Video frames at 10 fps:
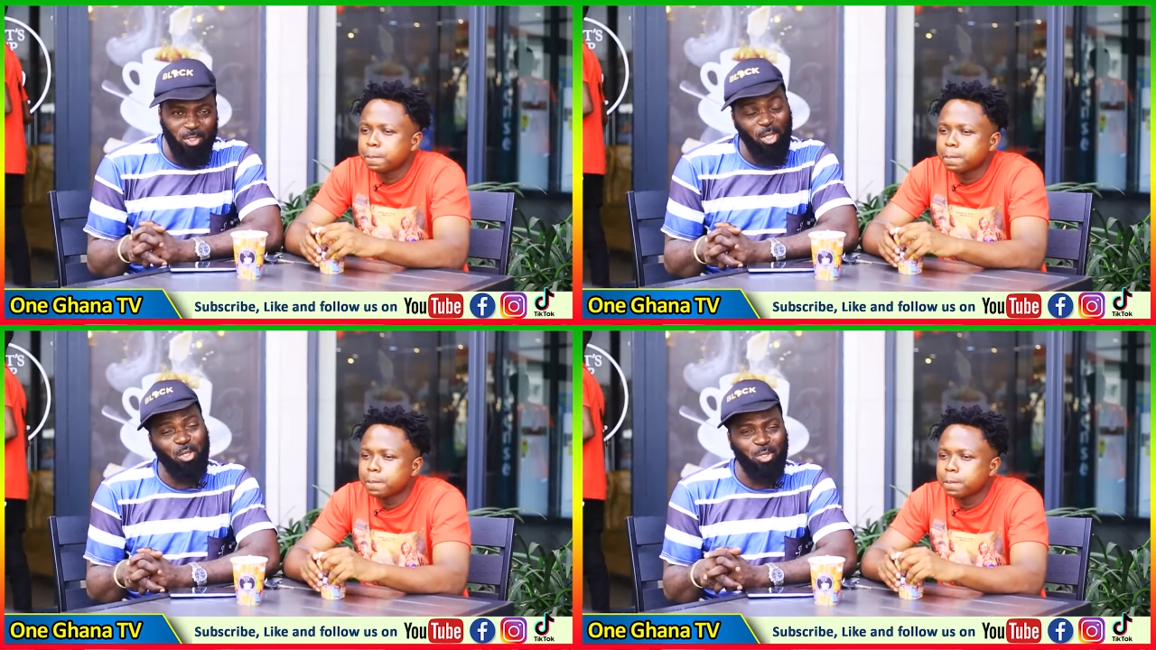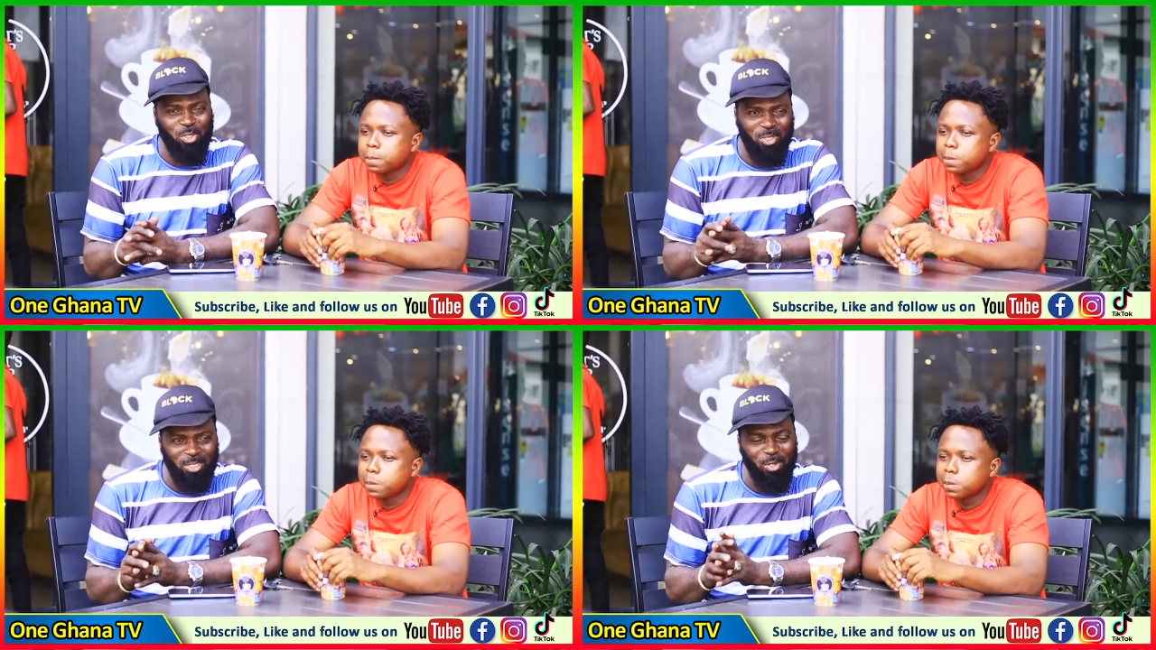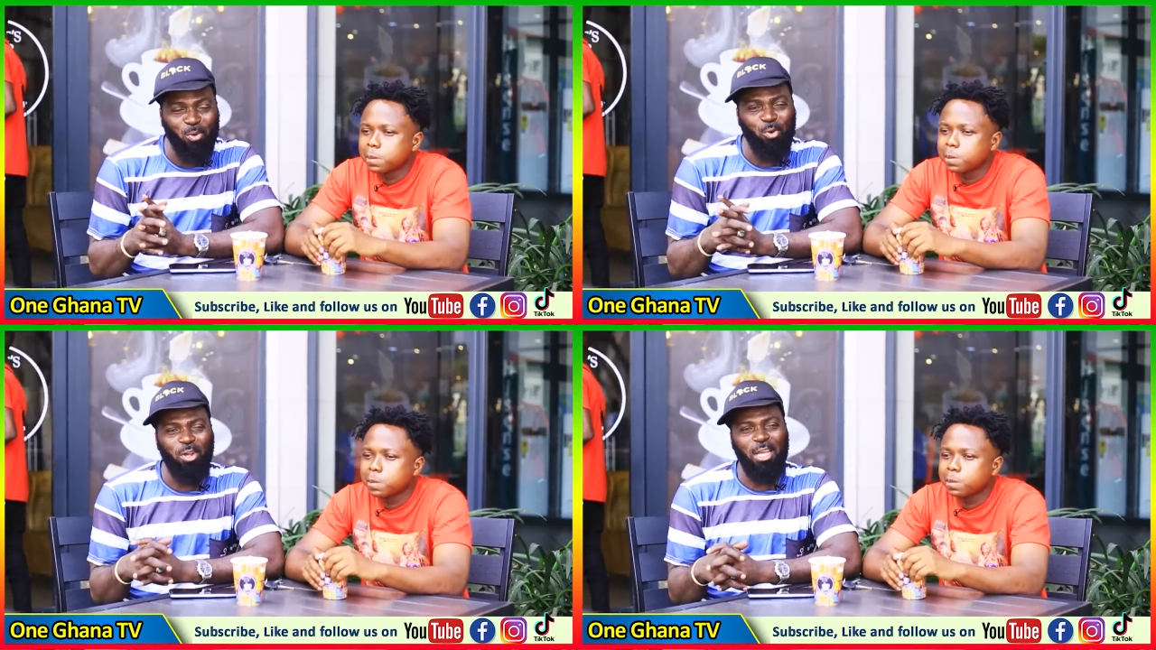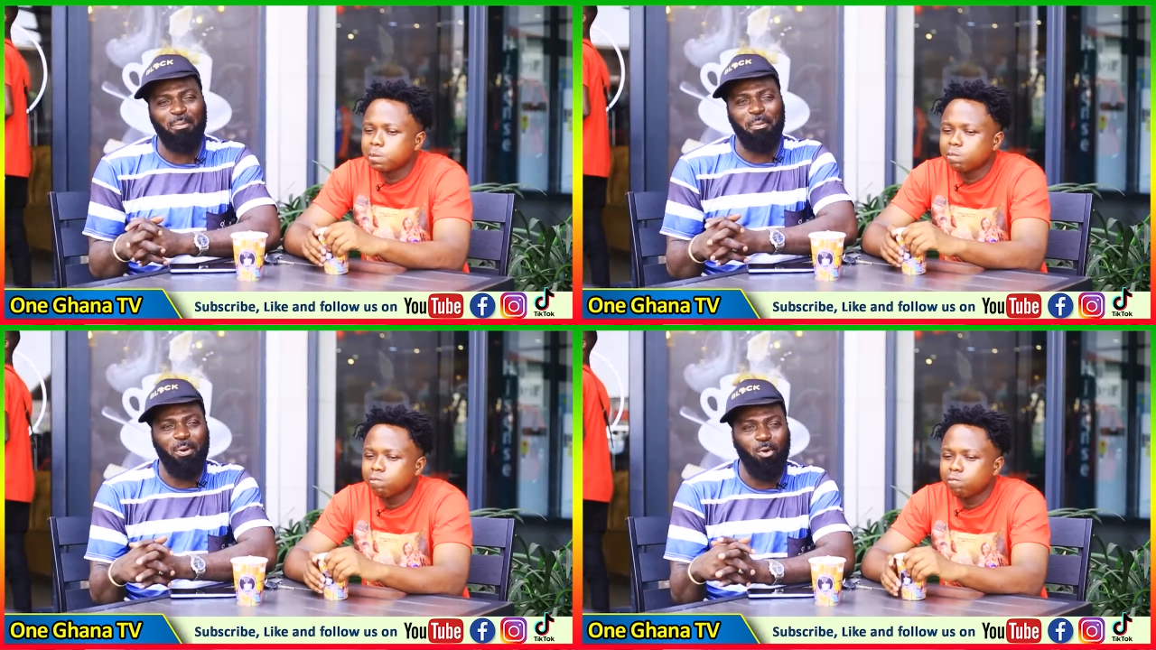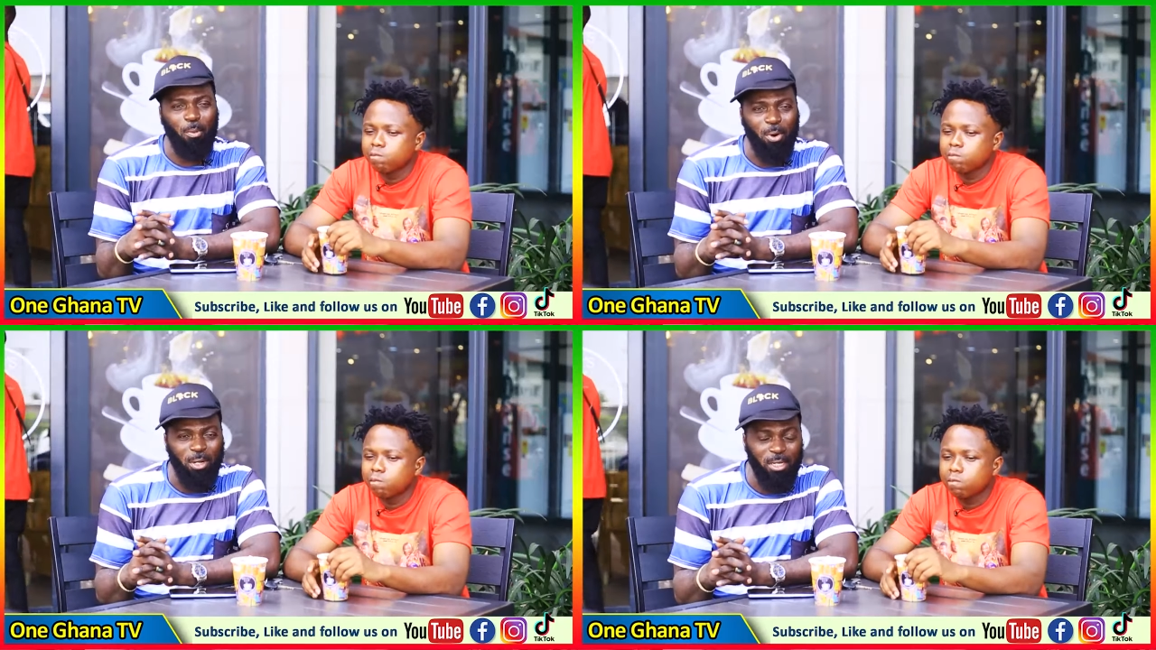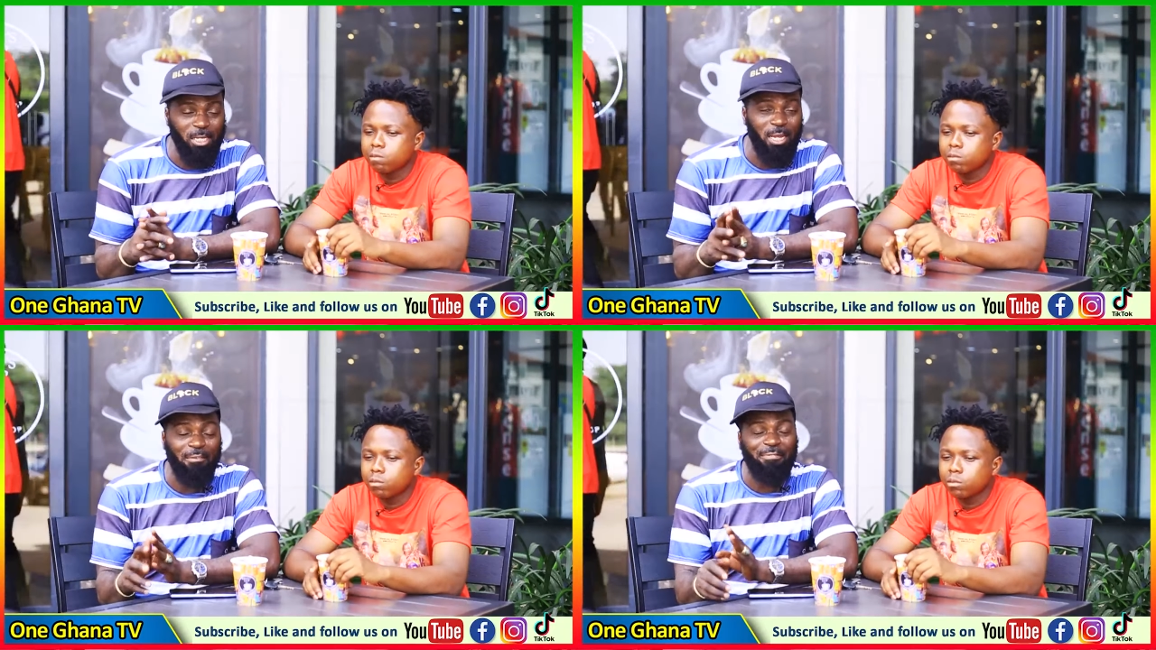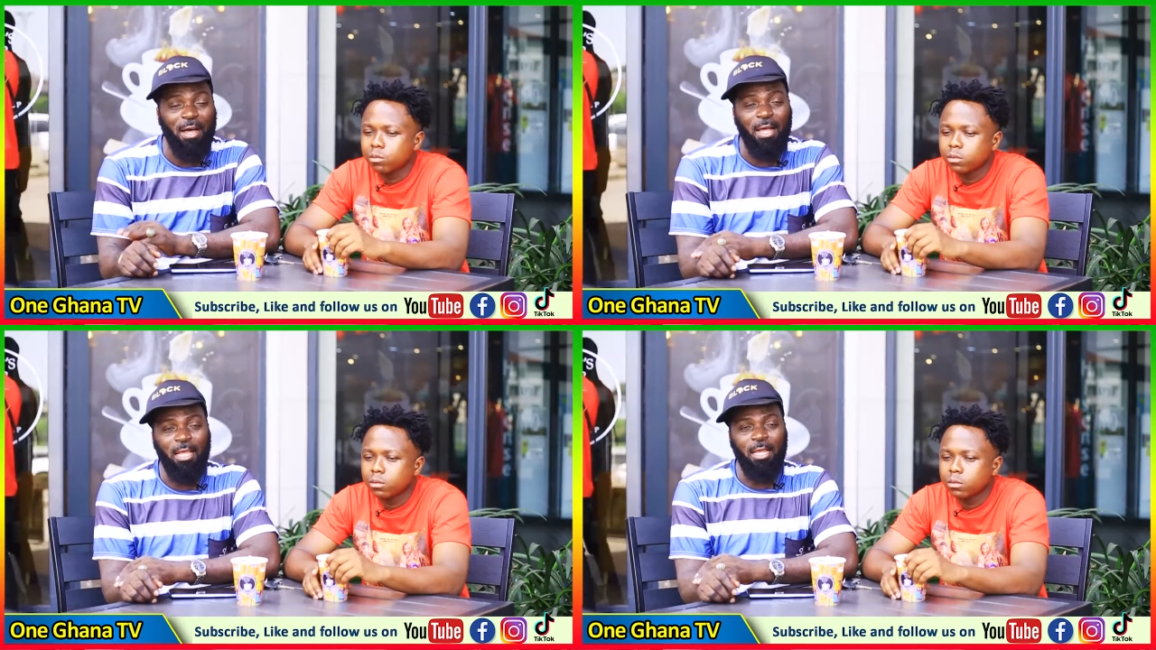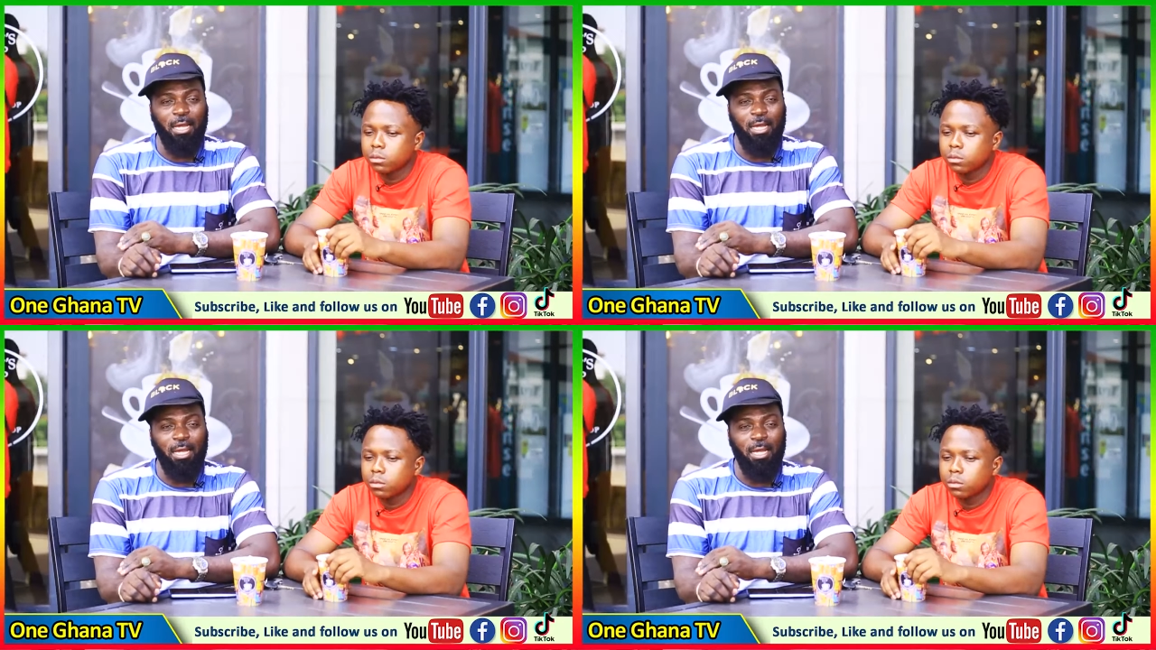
Speaker 1: Churches, Chicheku, ever born come on, in Alpha.